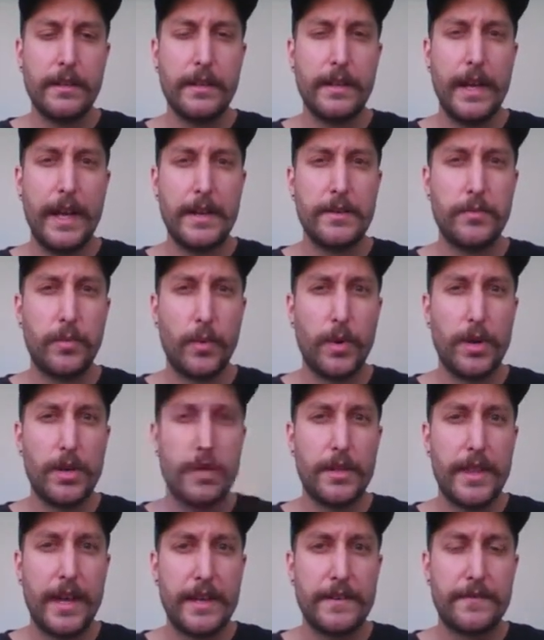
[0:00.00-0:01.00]
And
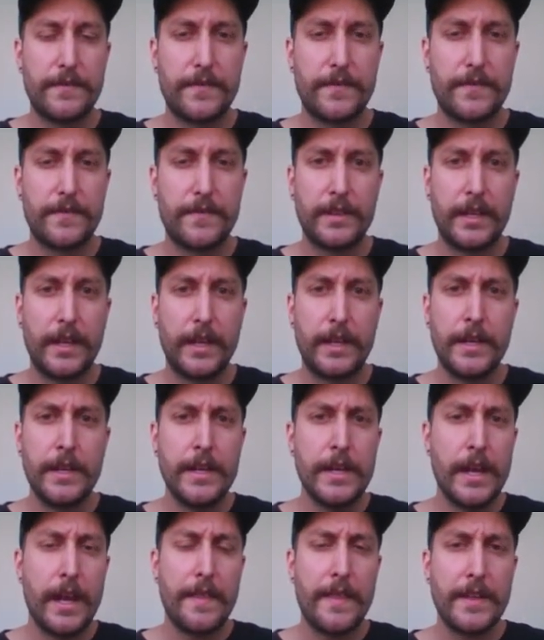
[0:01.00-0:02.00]
were they friendly?
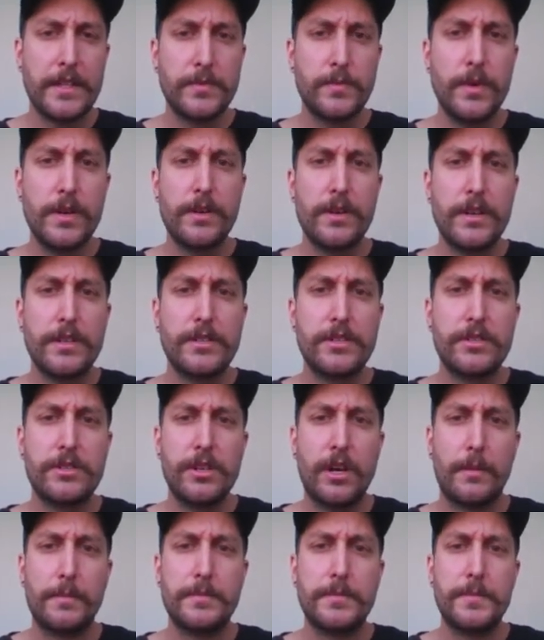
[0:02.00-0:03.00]
And that's where I
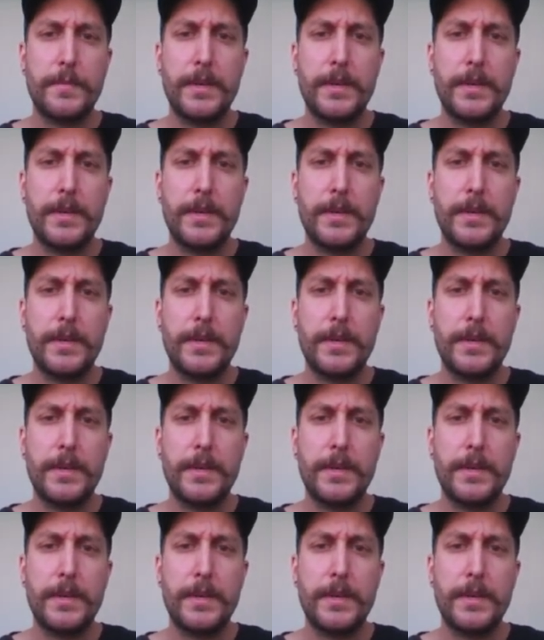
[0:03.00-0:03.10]
stopped,